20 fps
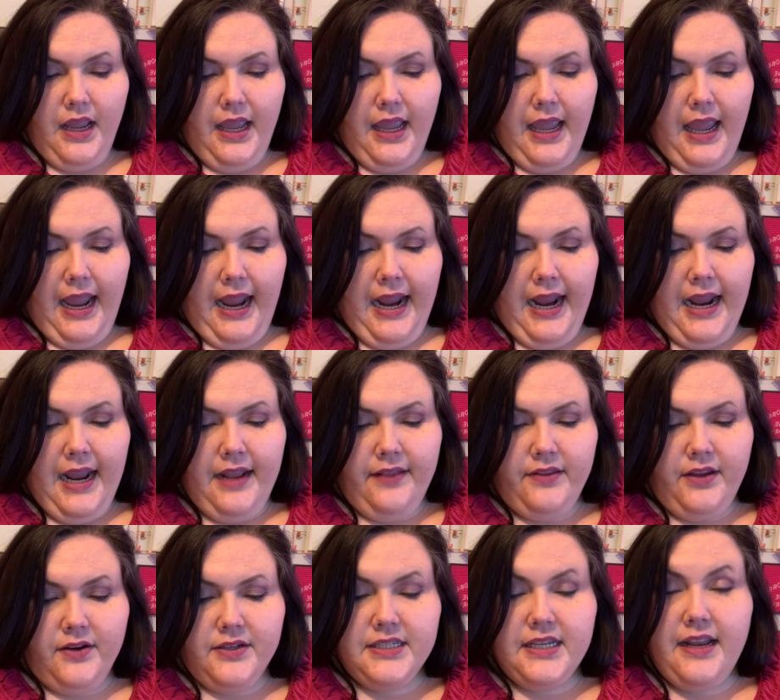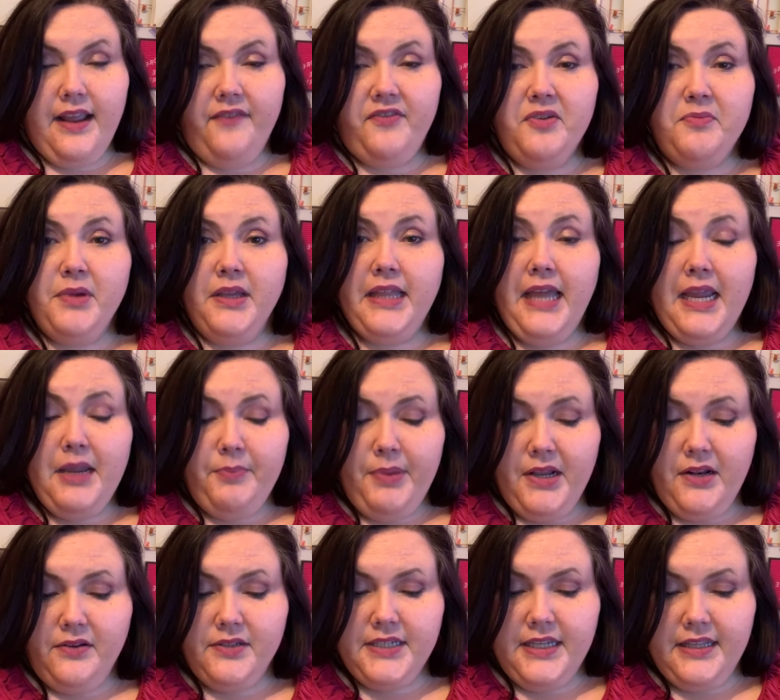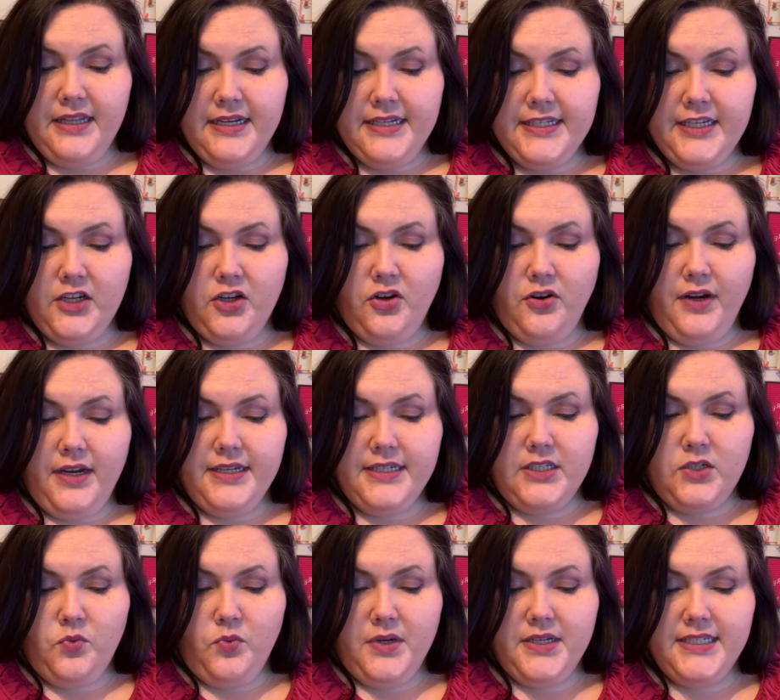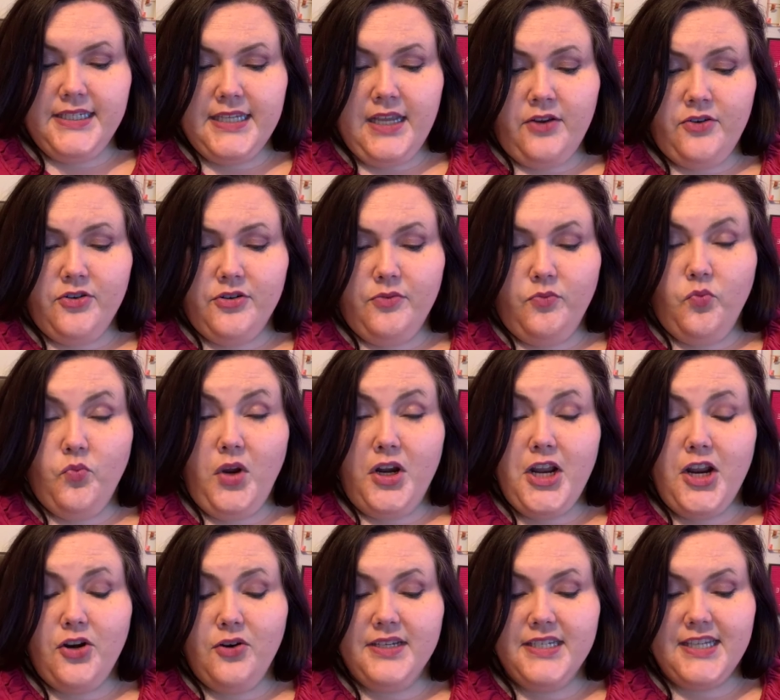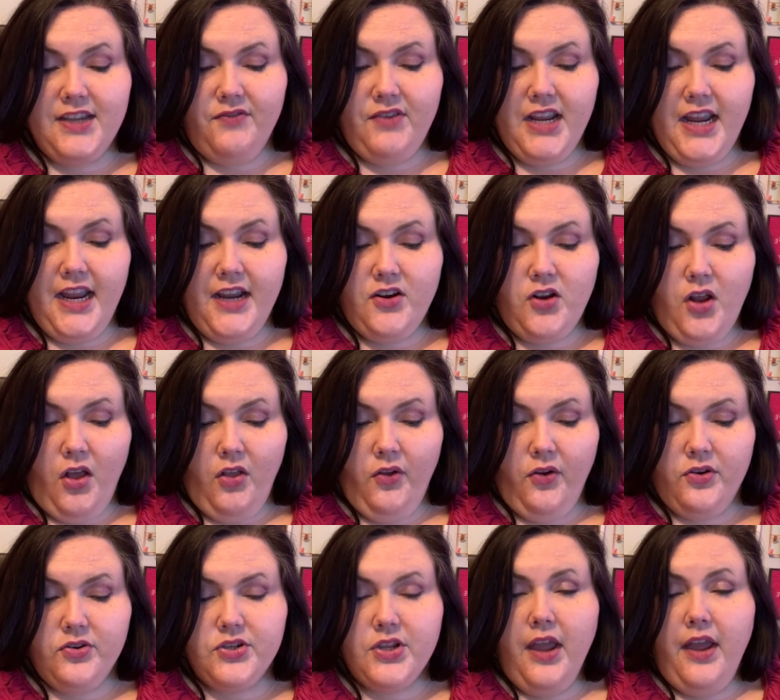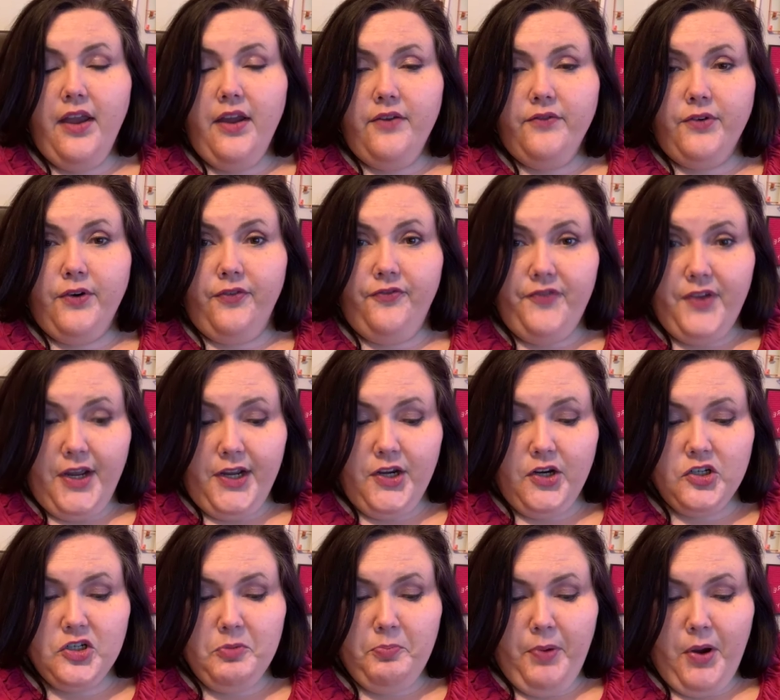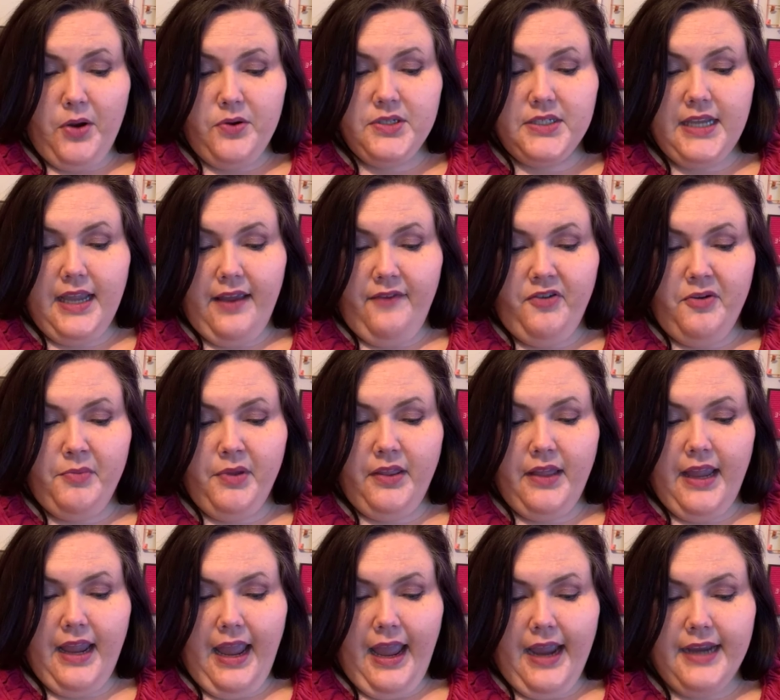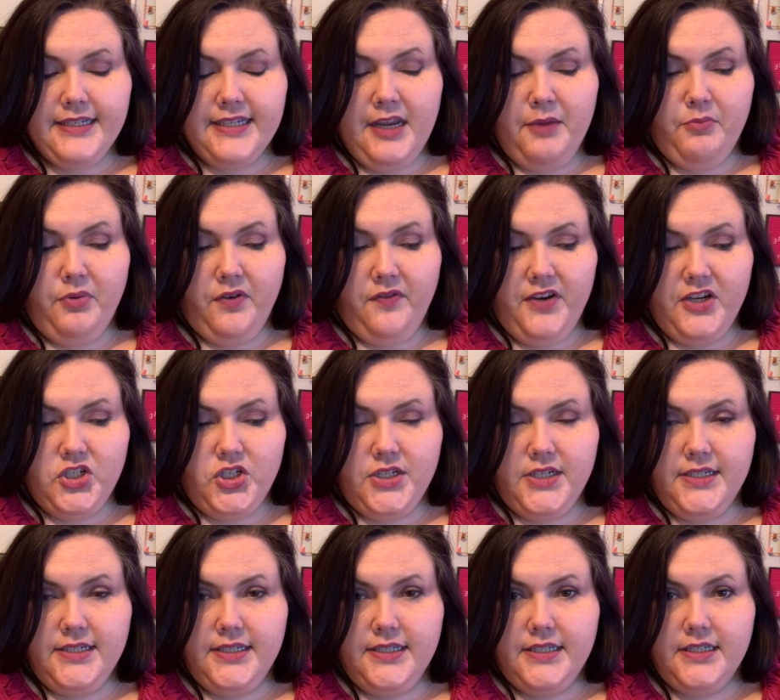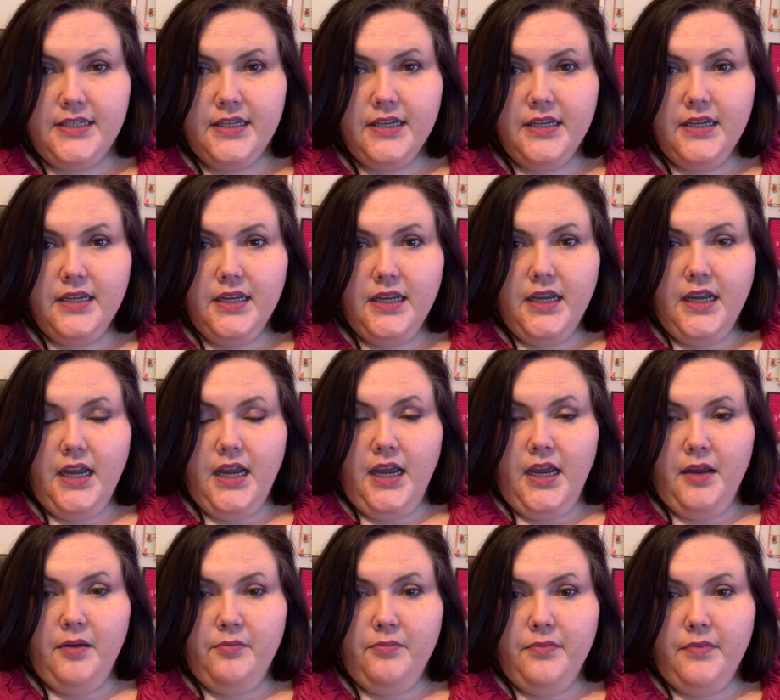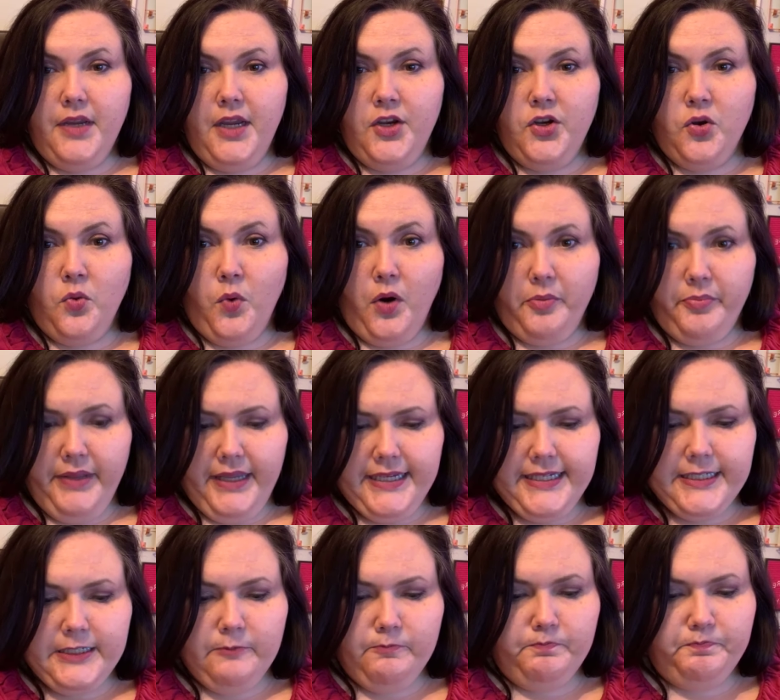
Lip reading: And there's an FMLA penalty that has increased to $178 for failure to post FMLA Act and provisions in your workplace.